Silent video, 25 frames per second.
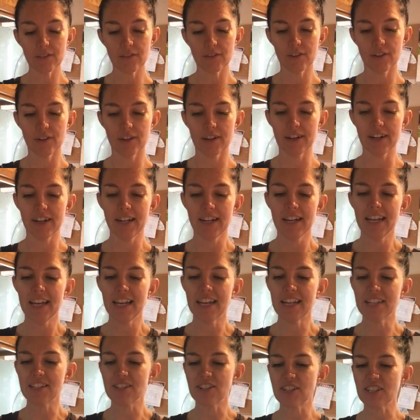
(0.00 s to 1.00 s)
or
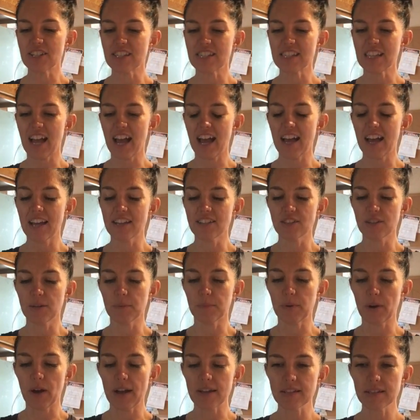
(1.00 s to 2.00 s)
it's just not a
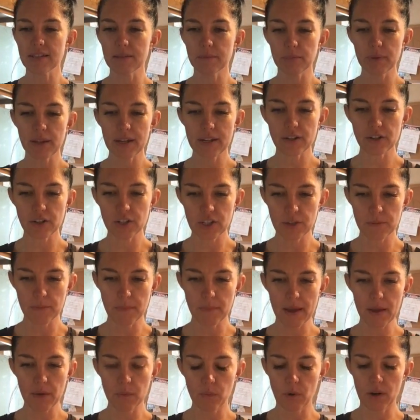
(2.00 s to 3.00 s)
super awesome blender, you
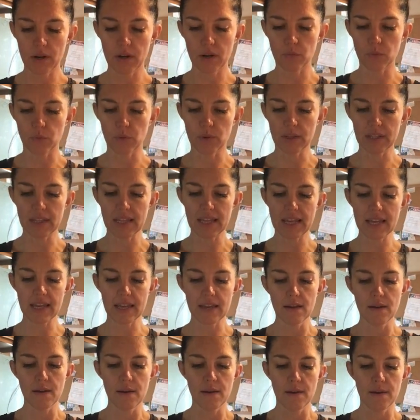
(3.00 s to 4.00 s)
might want to really